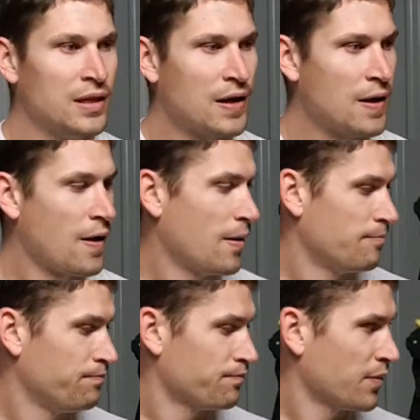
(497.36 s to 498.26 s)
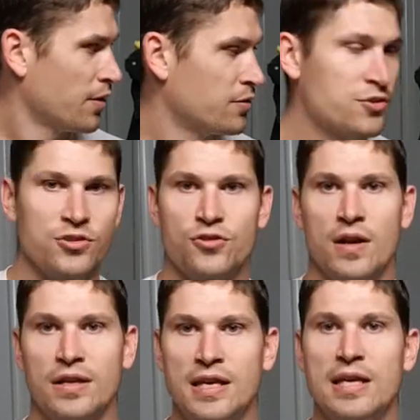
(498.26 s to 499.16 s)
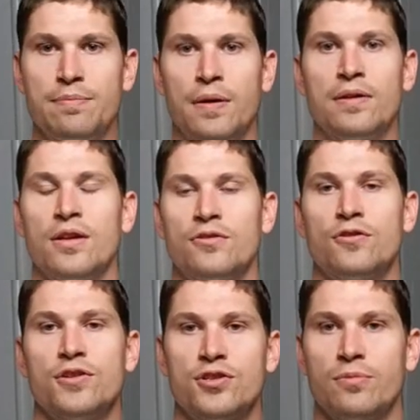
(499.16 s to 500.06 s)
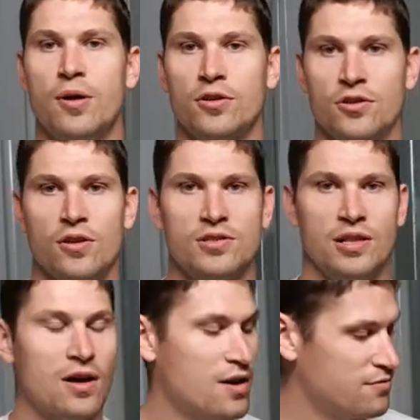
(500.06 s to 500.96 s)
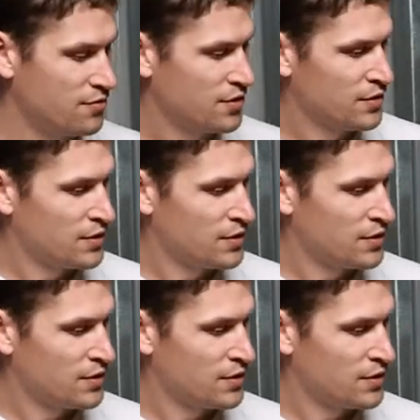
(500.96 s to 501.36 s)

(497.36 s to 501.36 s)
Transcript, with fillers: Um, just trying to keep the traditional martial arts alive.